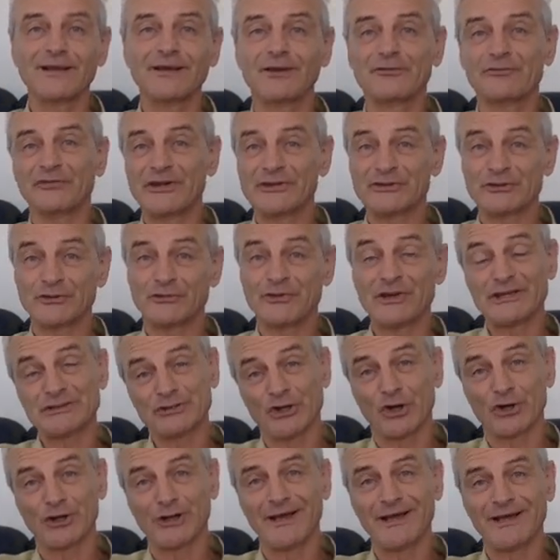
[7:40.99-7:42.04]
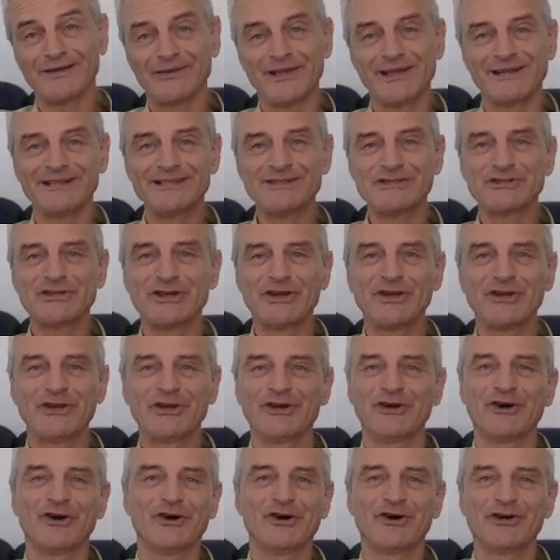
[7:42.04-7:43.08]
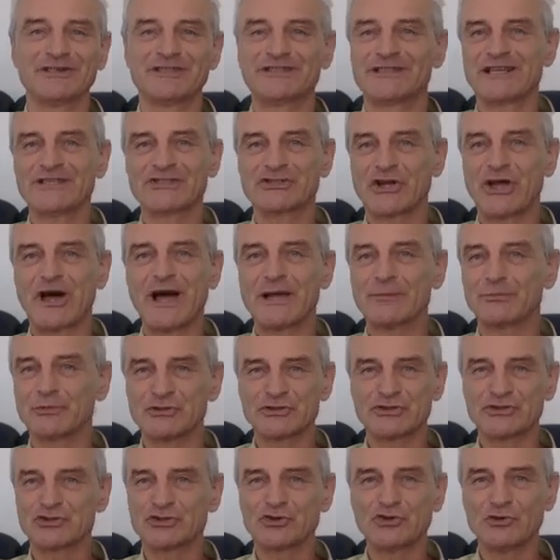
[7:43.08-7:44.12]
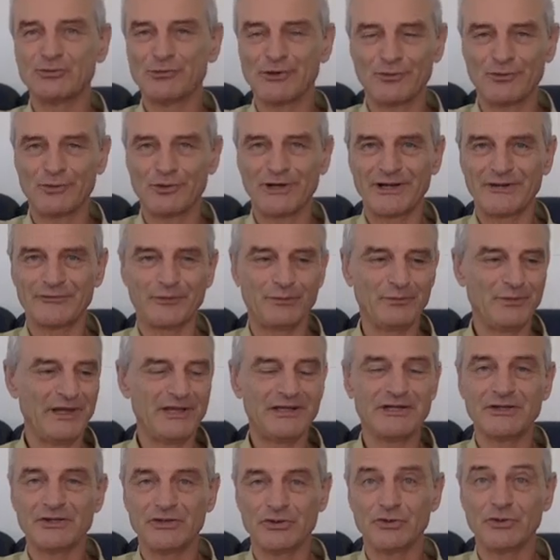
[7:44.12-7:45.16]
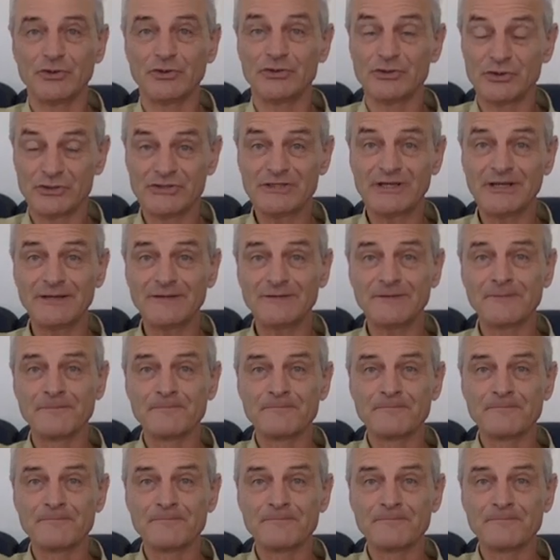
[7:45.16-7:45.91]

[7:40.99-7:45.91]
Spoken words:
face-to-face online, that is, on say Skype or Zoom or whatever media you're using.